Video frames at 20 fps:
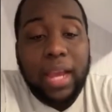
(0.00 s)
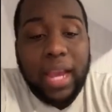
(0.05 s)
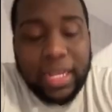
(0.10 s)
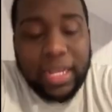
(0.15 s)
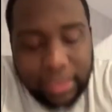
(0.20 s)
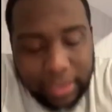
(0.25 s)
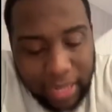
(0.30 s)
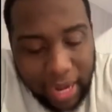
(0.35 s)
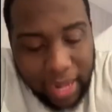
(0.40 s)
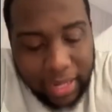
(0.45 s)

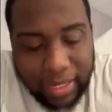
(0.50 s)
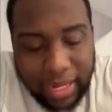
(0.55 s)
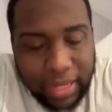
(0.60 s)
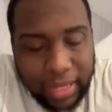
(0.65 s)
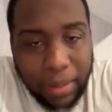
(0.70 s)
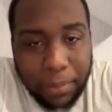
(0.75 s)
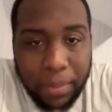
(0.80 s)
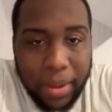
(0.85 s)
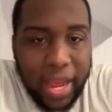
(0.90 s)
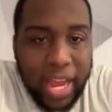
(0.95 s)
It's not
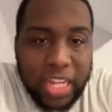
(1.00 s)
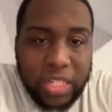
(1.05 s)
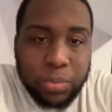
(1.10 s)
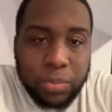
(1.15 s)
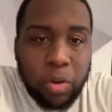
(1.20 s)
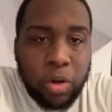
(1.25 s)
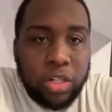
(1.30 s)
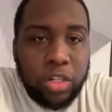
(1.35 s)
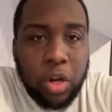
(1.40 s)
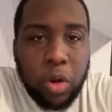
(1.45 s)
that the
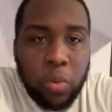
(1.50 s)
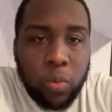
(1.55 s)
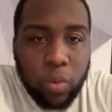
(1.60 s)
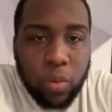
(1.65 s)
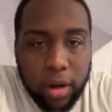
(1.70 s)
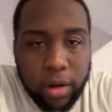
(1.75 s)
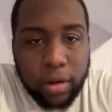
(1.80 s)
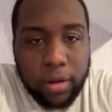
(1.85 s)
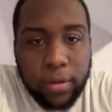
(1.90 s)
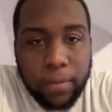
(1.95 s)
passport don't
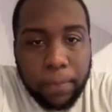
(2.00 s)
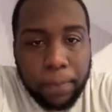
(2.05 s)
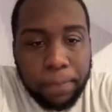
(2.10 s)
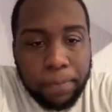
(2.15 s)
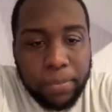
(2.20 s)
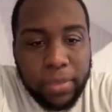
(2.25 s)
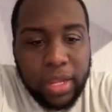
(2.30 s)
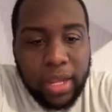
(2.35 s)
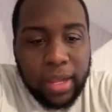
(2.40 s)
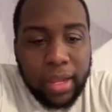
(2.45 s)
work.
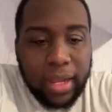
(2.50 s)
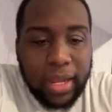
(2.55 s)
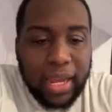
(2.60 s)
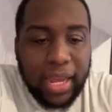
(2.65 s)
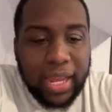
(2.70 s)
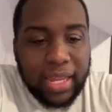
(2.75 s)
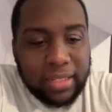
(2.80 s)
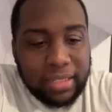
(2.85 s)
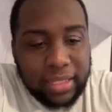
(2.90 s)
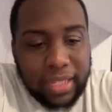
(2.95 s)

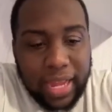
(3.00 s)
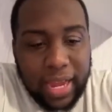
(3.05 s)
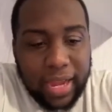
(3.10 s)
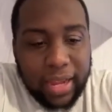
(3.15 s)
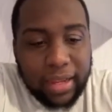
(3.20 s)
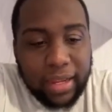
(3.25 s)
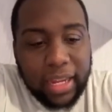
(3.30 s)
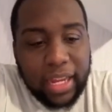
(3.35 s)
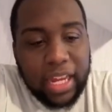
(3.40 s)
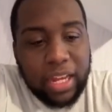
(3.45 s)
It's
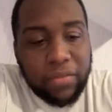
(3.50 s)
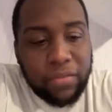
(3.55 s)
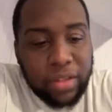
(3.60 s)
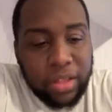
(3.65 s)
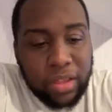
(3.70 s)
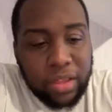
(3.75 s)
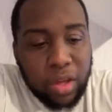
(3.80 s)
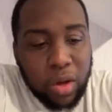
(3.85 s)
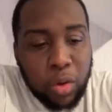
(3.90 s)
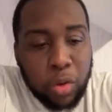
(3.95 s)
that
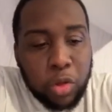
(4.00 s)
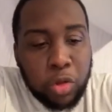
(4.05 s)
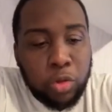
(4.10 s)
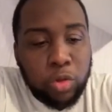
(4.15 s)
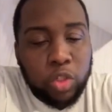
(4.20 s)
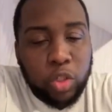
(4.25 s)
even though you